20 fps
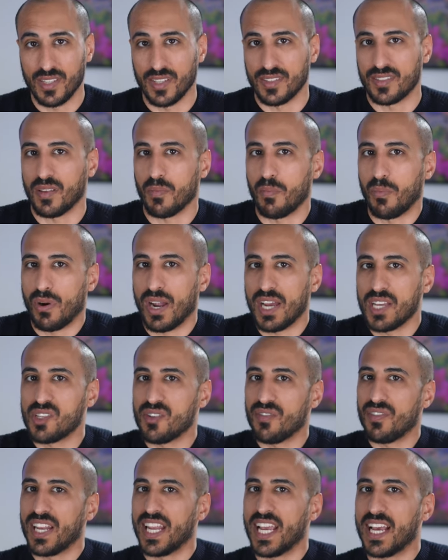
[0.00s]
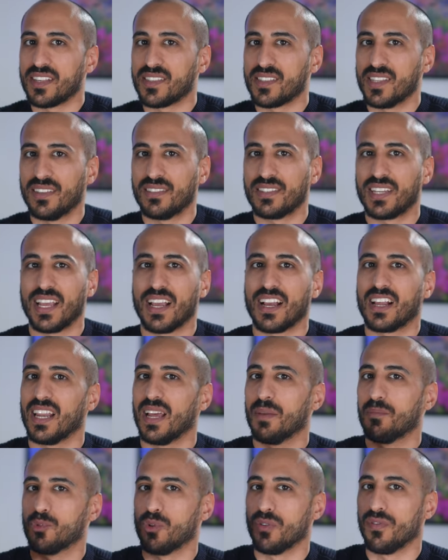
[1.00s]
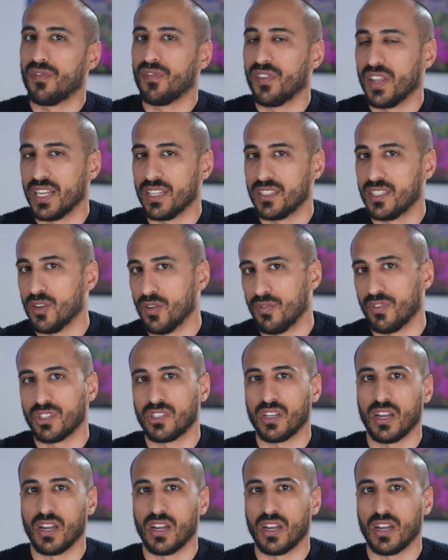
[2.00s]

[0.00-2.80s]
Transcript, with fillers: since the price of any asset can climb to infinity over